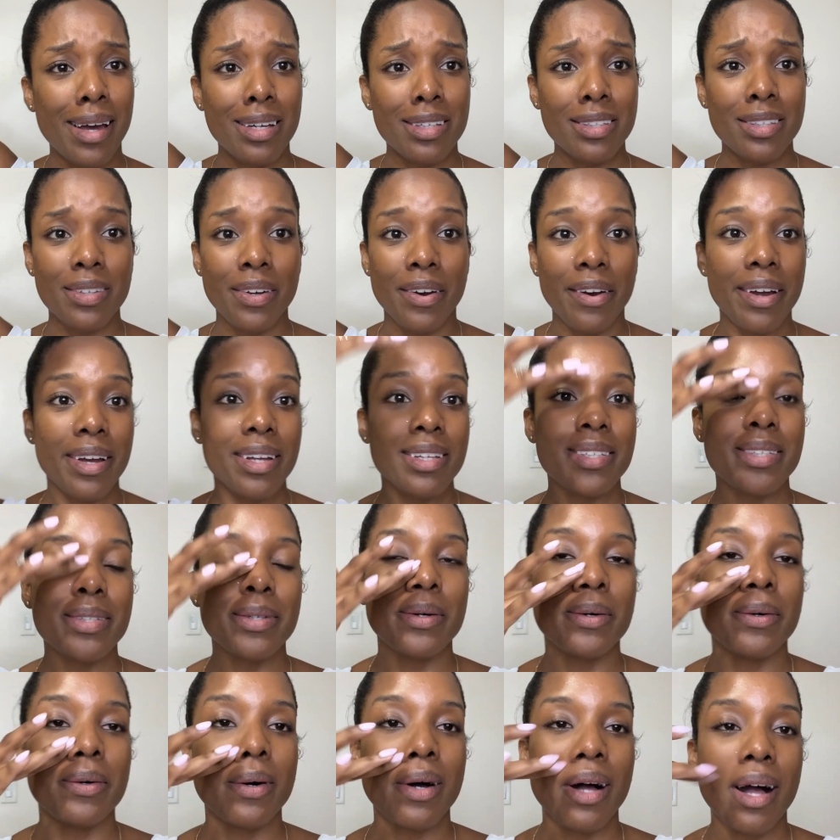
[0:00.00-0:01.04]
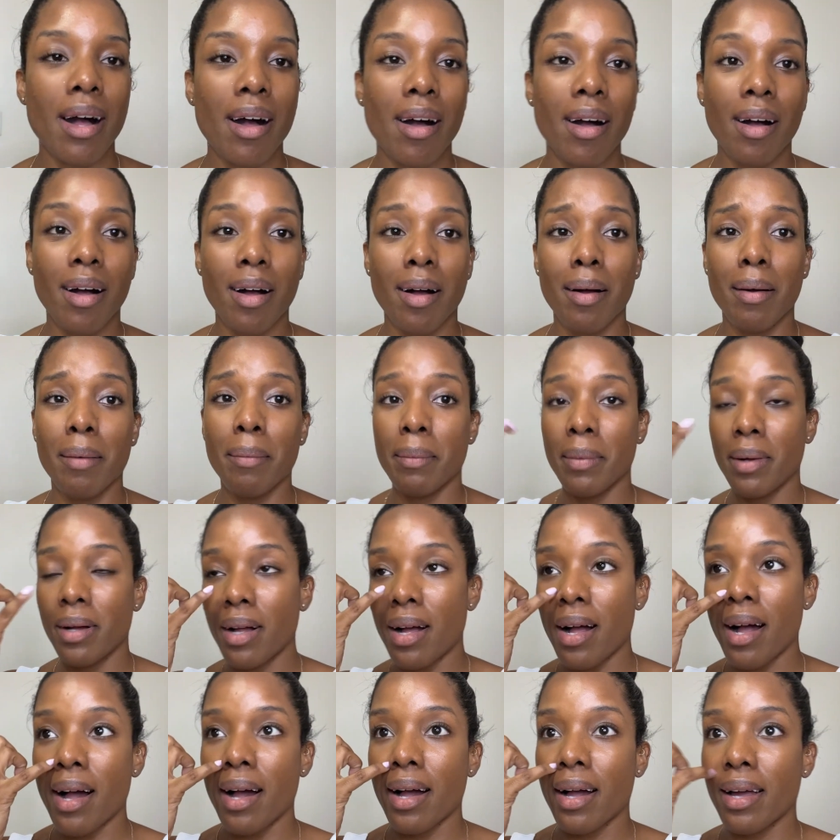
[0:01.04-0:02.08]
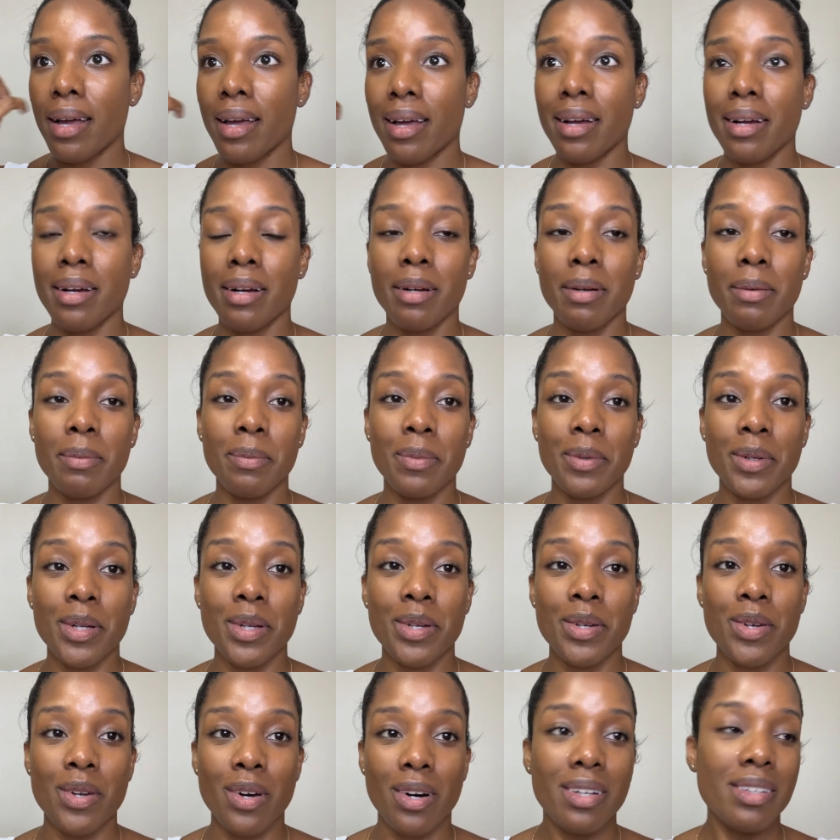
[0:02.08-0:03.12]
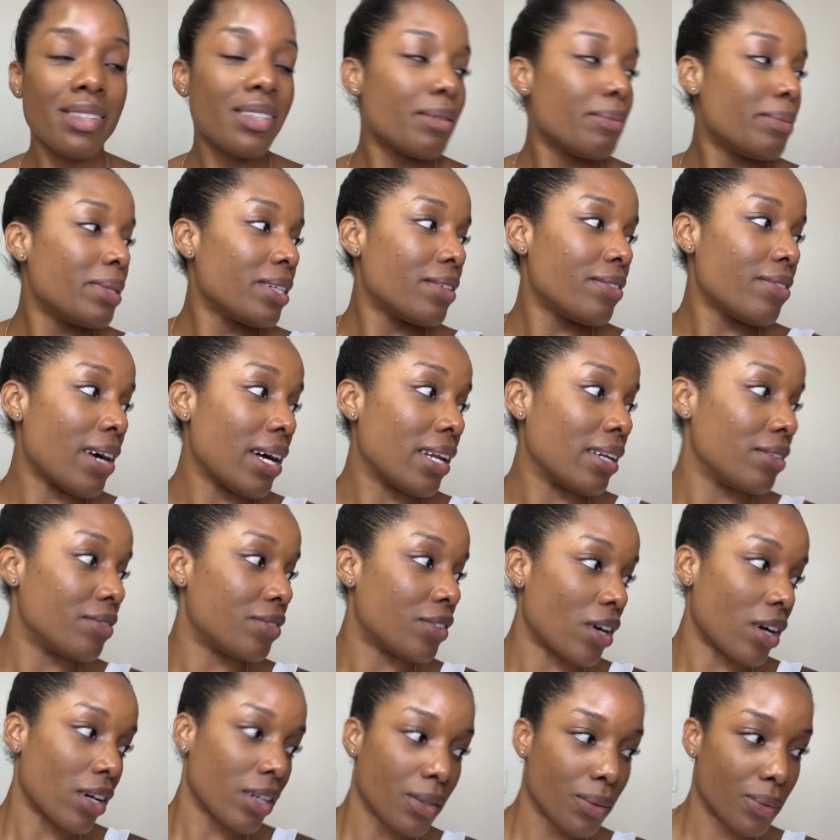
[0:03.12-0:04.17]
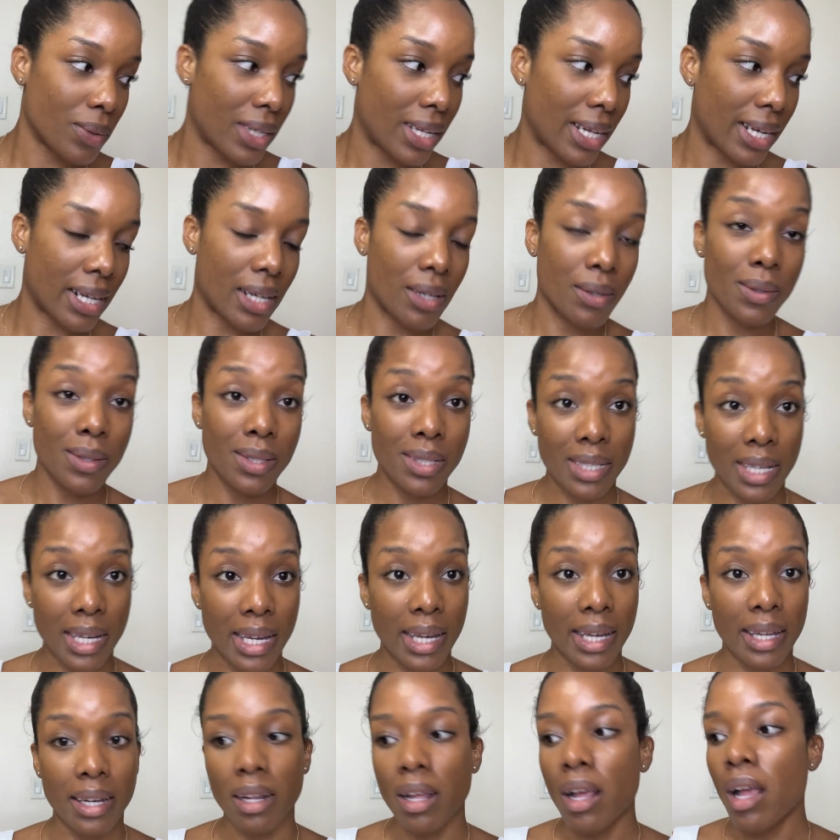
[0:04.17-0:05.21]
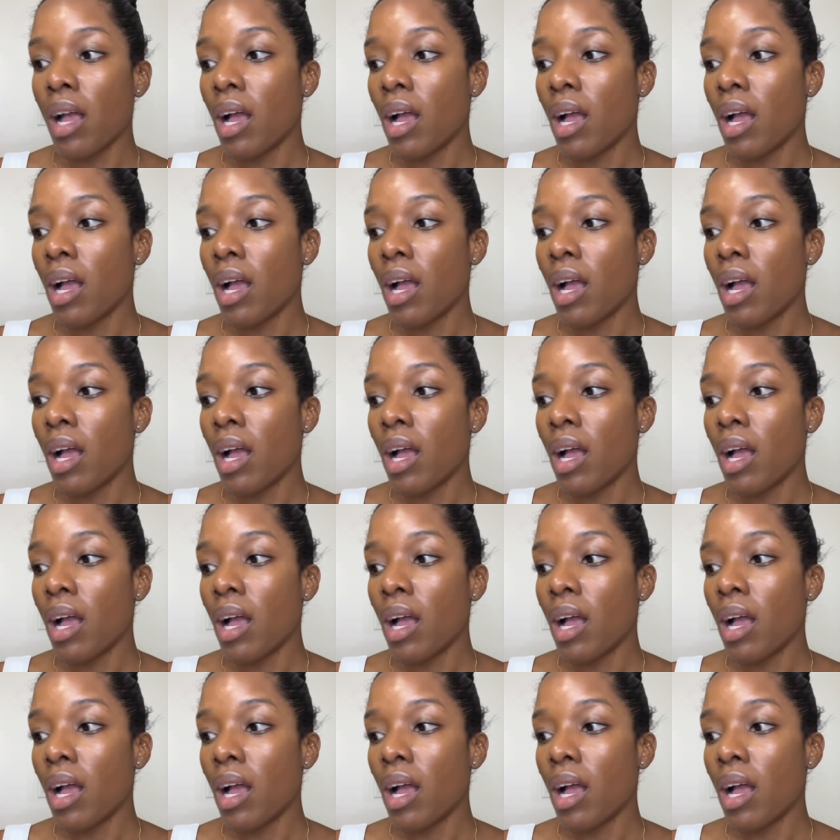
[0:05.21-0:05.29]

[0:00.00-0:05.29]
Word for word: sorry. So um, I am not a big fan of dark wood, like I was saying.